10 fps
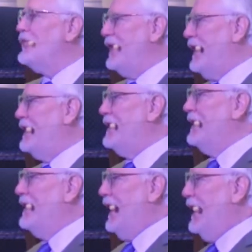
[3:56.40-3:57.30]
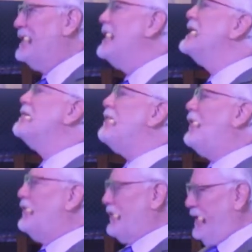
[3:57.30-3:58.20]
that at the end of all
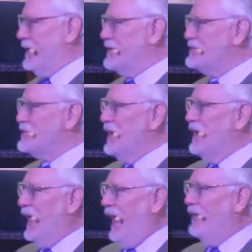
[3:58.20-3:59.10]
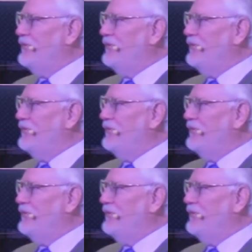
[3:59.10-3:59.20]
things, and